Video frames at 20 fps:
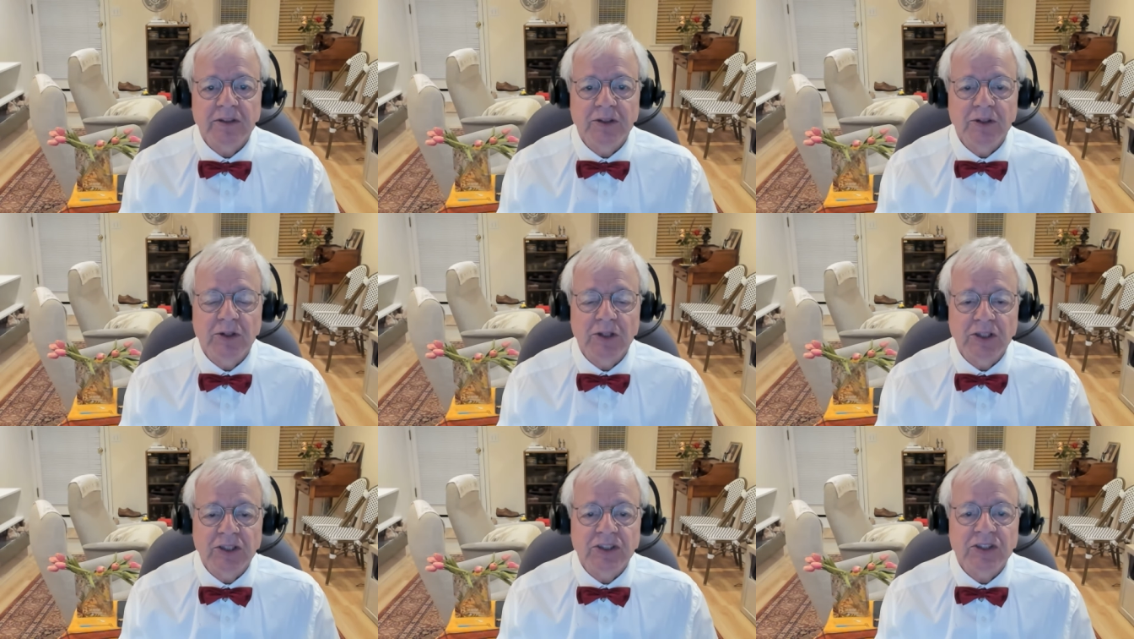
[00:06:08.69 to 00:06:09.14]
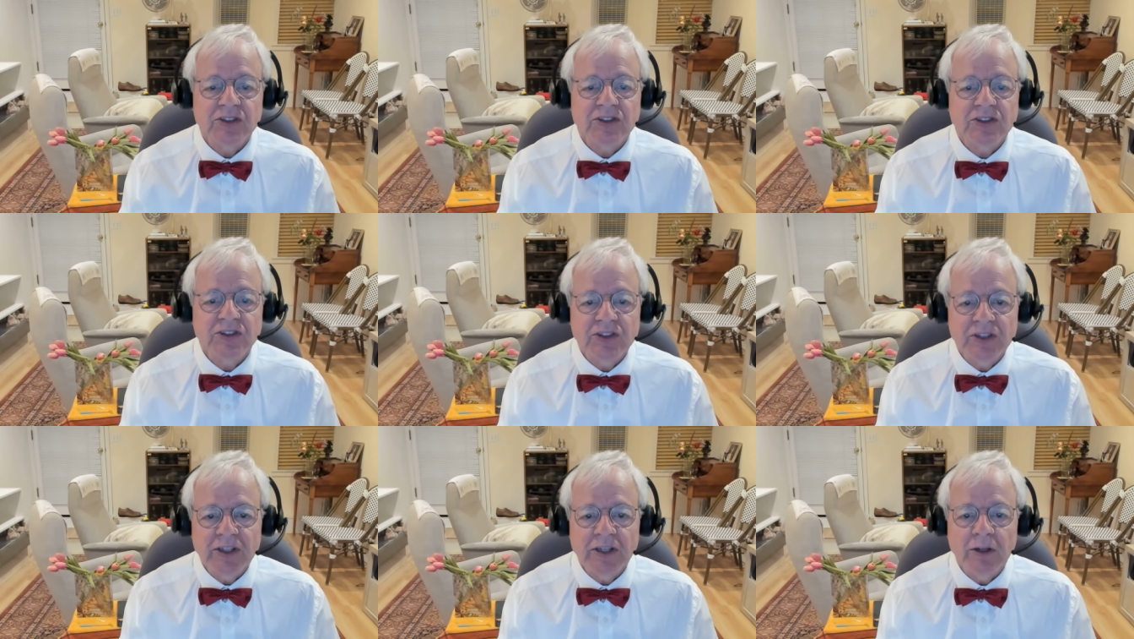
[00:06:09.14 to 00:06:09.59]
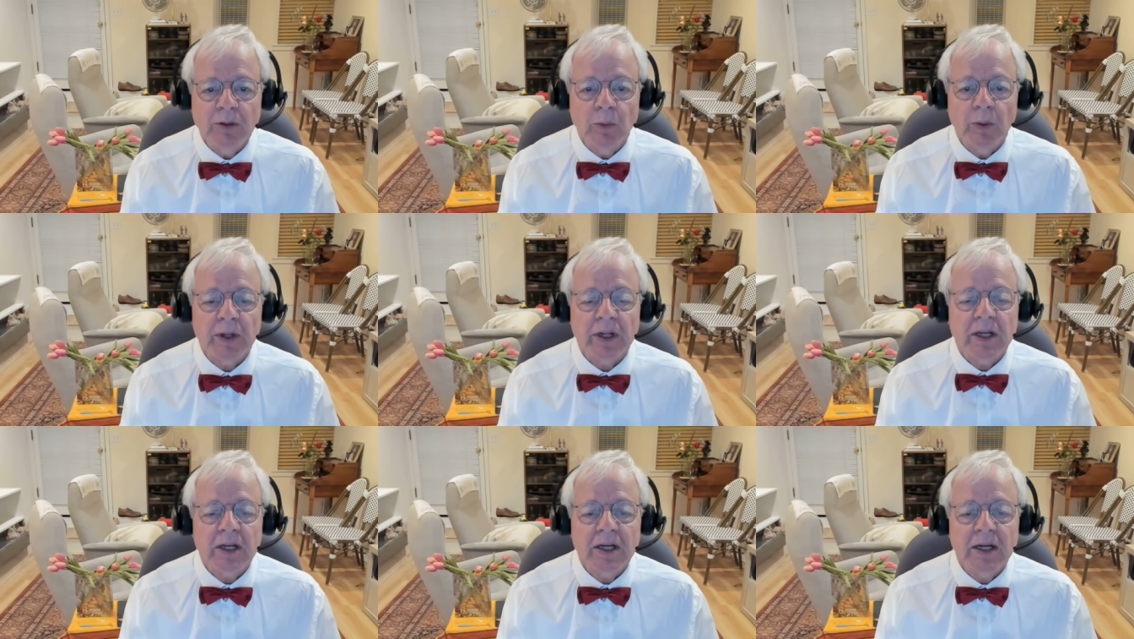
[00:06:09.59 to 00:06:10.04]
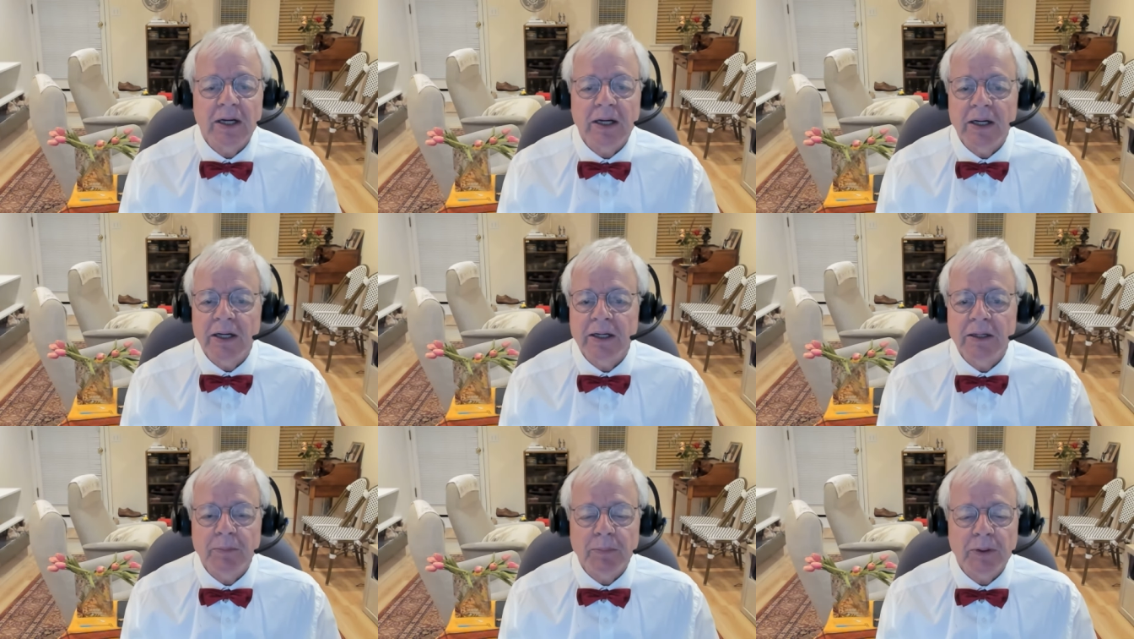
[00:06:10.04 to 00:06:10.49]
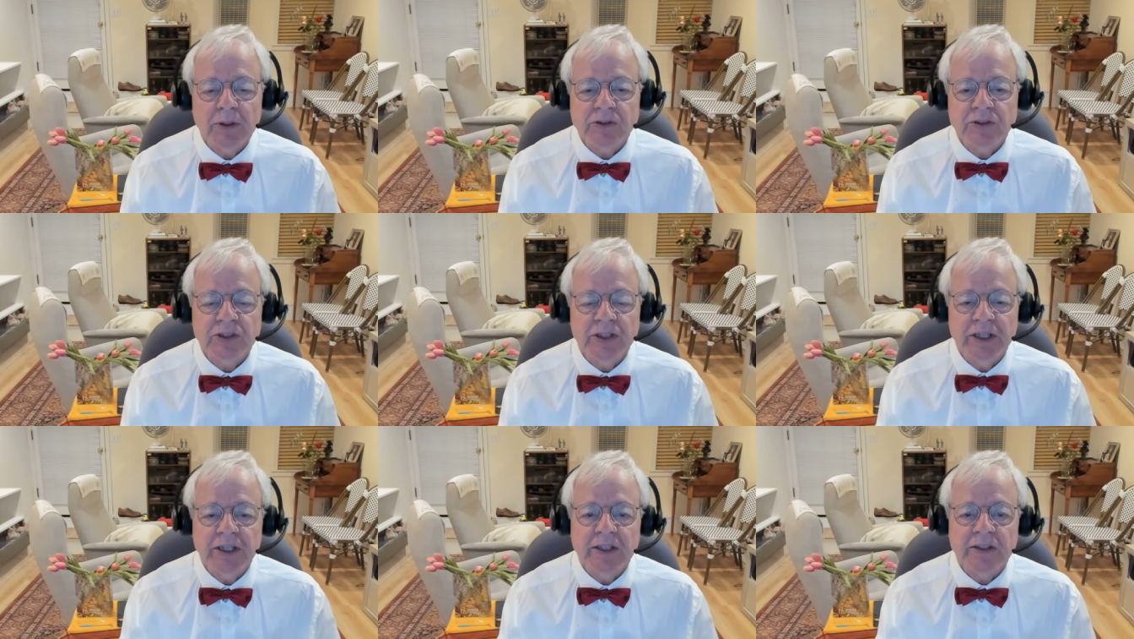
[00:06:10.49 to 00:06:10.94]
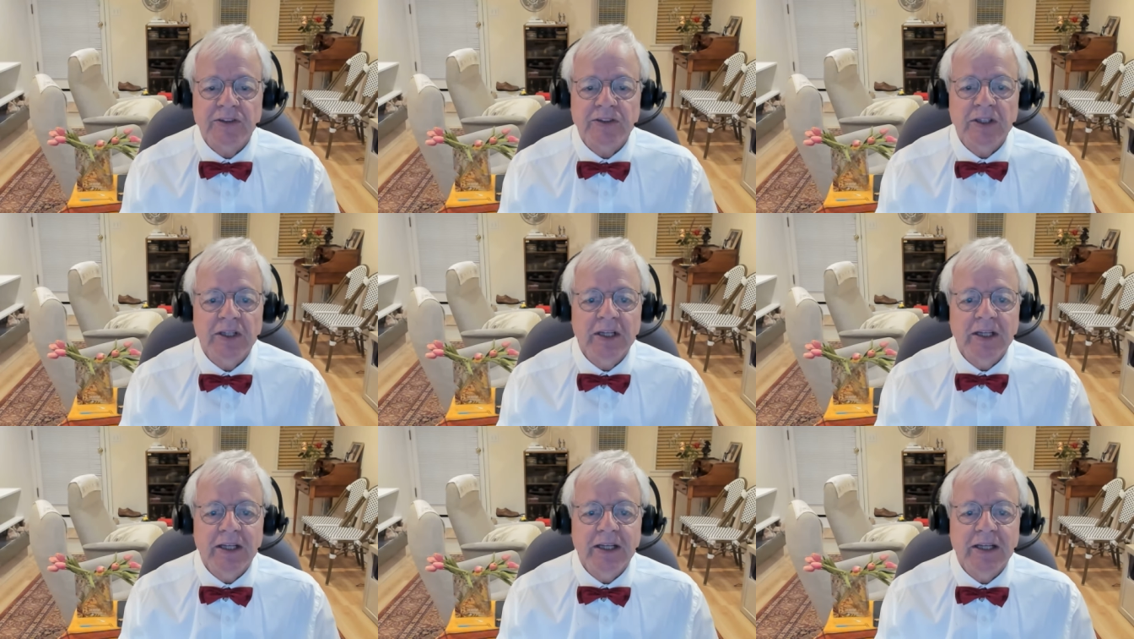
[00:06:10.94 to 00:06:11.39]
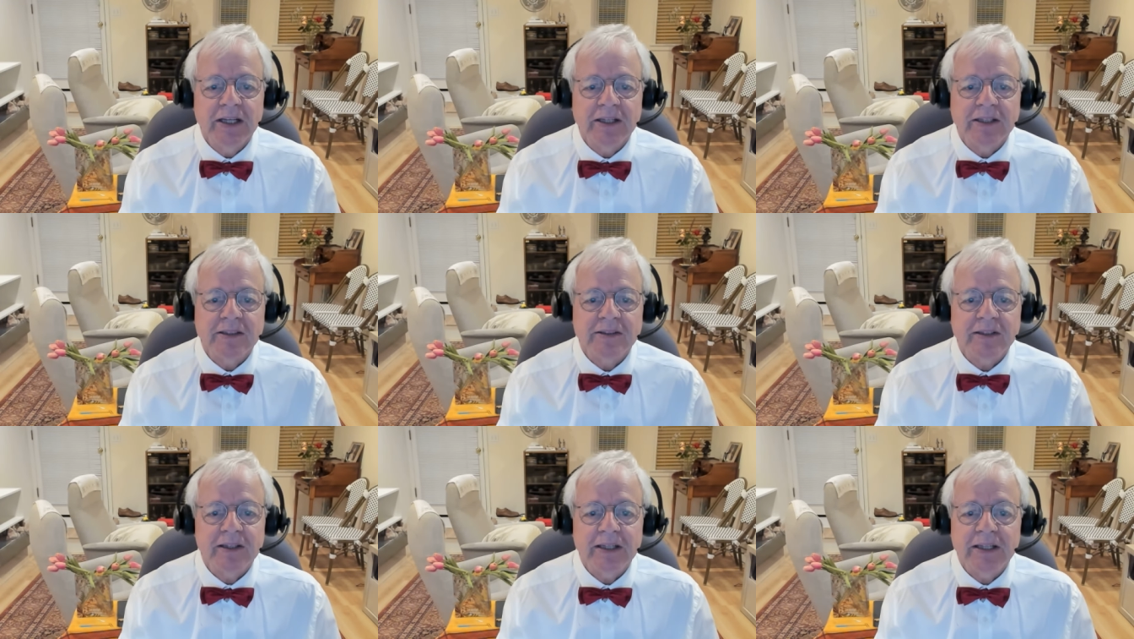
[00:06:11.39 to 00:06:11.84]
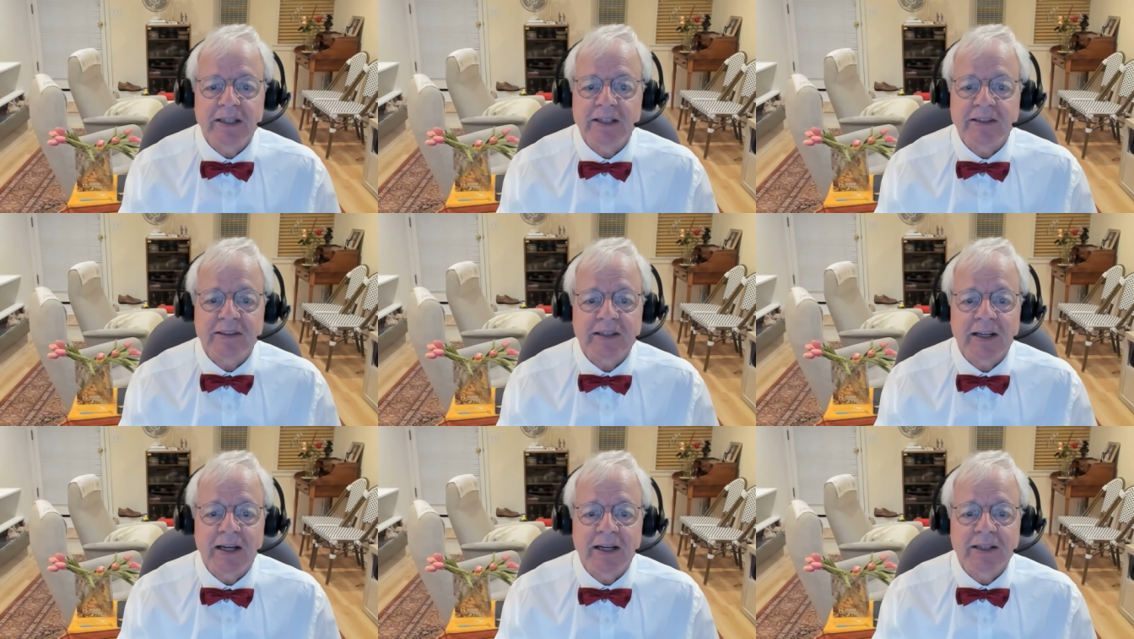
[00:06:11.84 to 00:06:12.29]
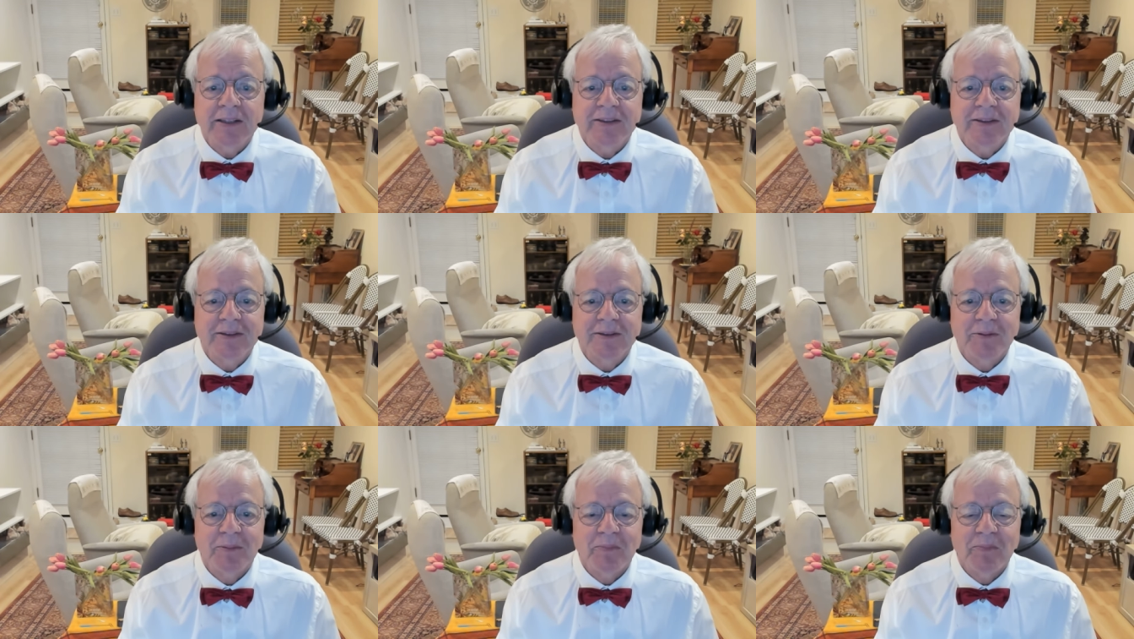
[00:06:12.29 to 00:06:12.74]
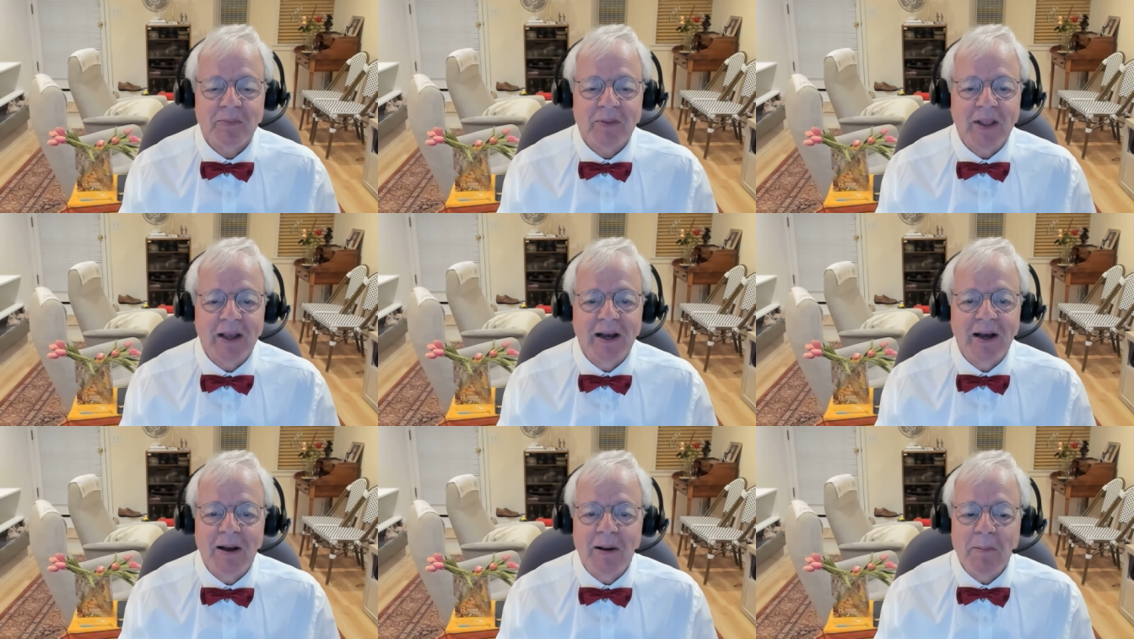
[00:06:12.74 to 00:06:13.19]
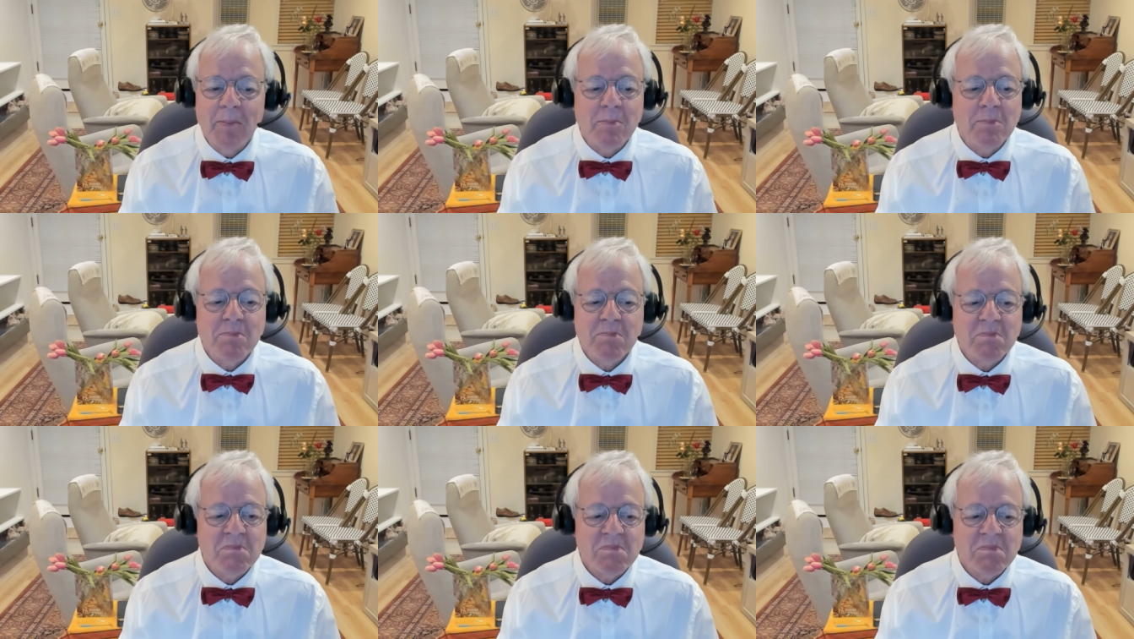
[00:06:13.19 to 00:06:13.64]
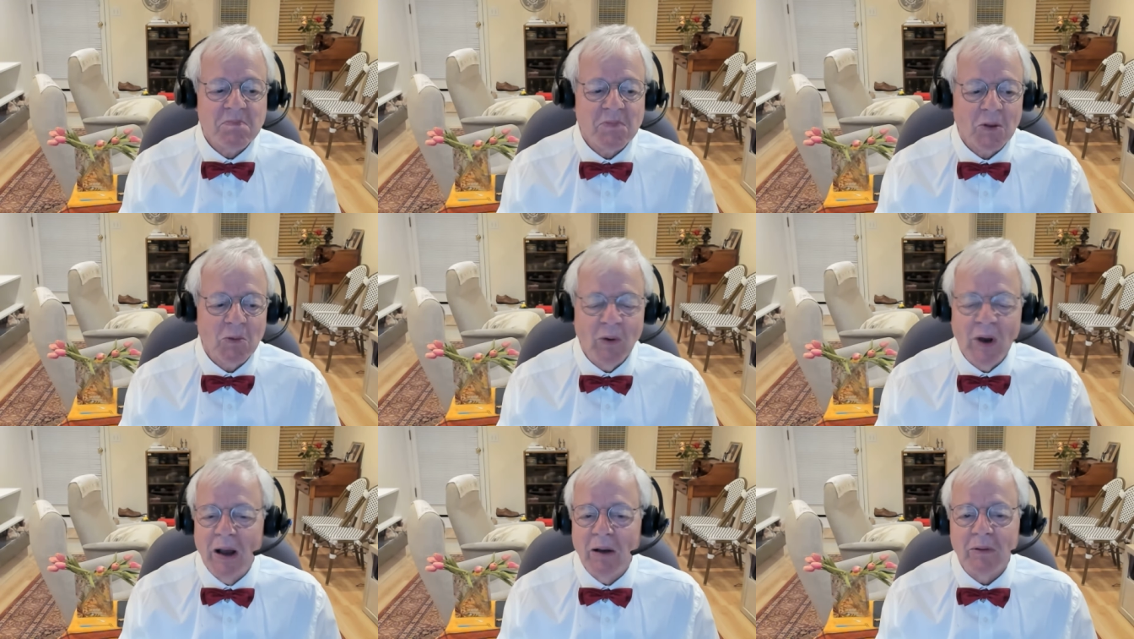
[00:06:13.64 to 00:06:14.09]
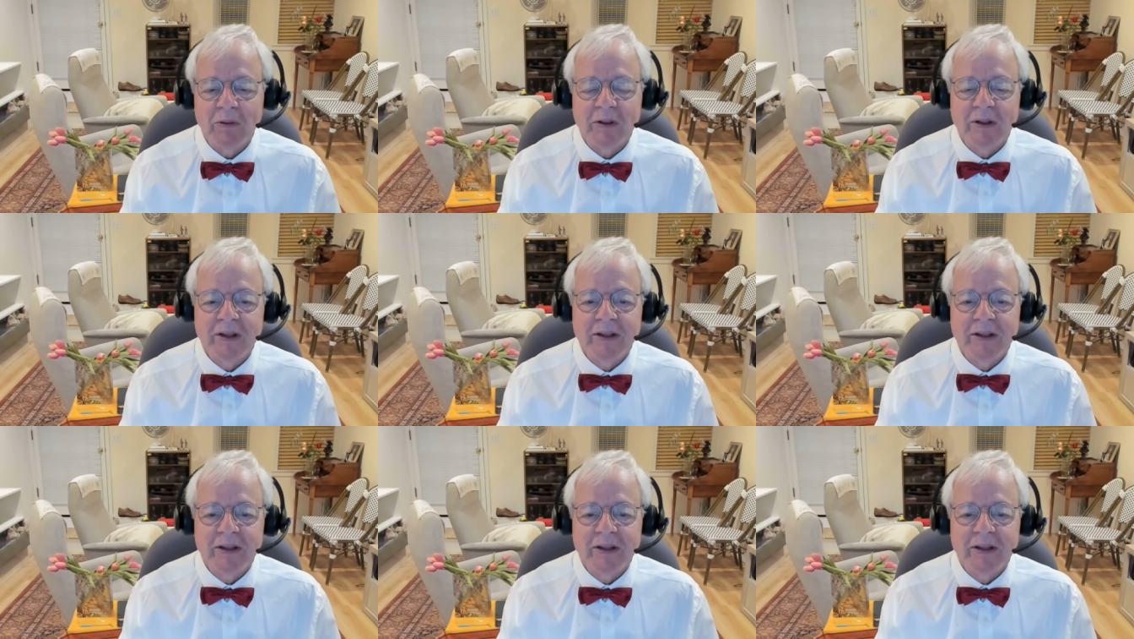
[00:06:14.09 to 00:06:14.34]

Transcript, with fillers: You can just see what a kind person he is in his in his eyes. Um, wow.